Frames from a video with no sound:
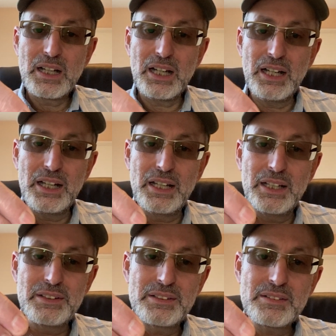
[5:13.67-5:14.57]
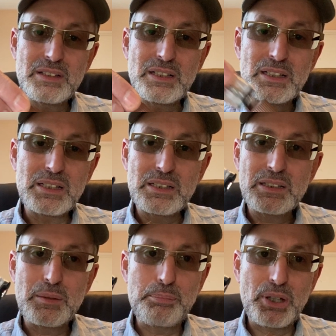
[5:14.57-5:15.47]
and
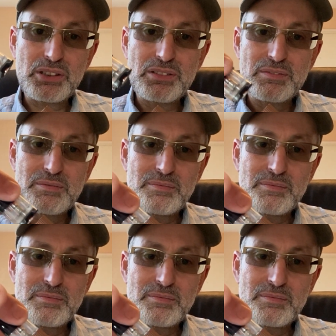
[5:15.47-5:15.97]
the pod,